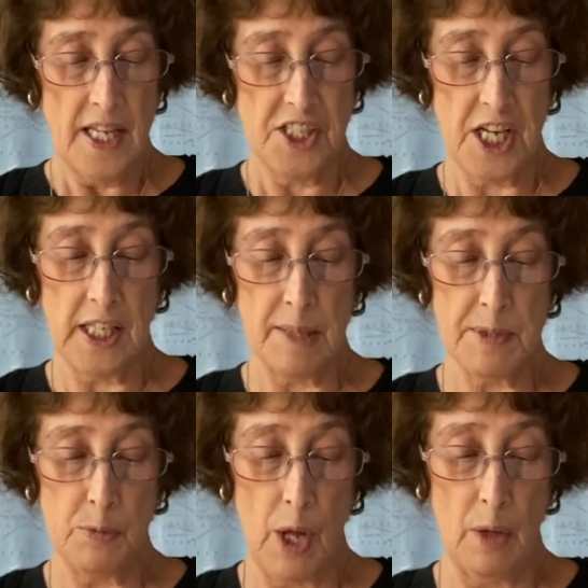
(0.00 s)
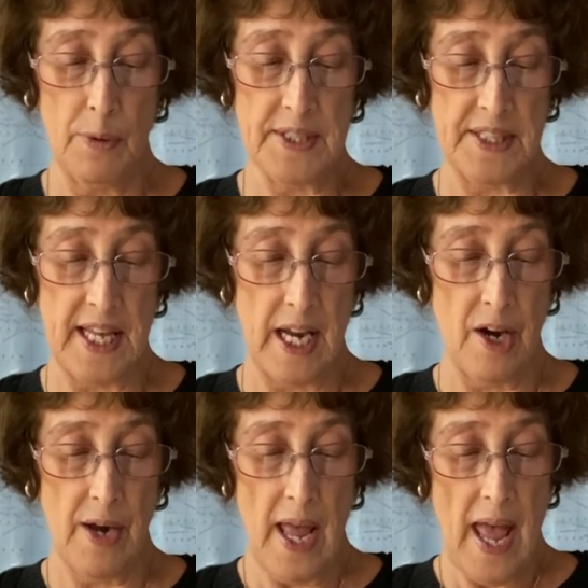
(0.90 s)
Jacob's well was
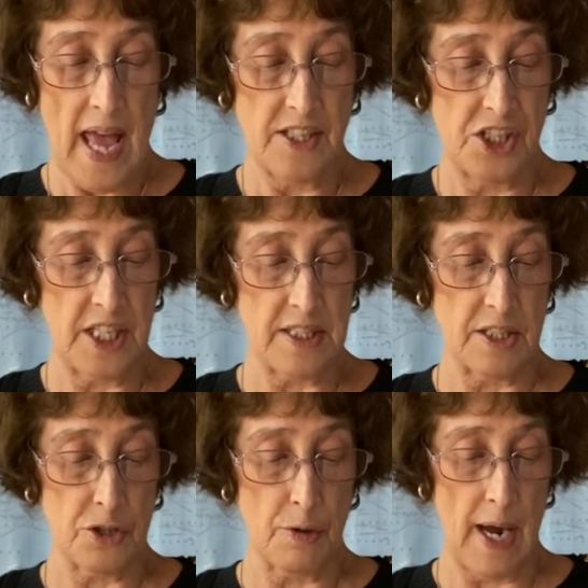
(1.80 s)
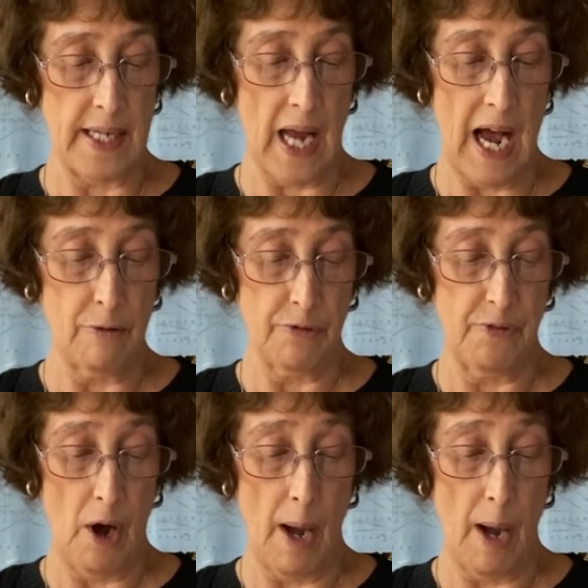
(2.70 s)
there, and Jesus tried out